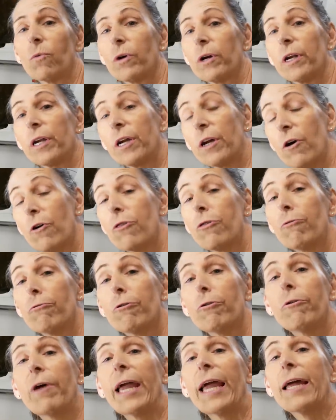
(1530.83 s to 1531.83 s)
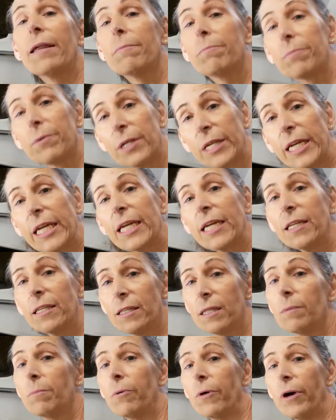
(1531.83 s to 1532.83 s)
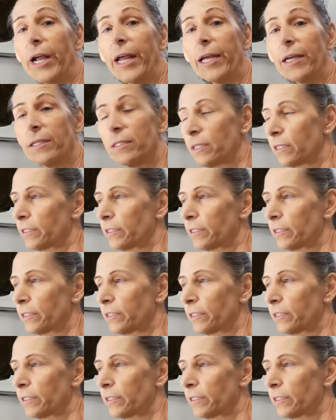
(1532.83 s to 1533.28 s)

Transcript: we're gonna go through and bleed the brakes,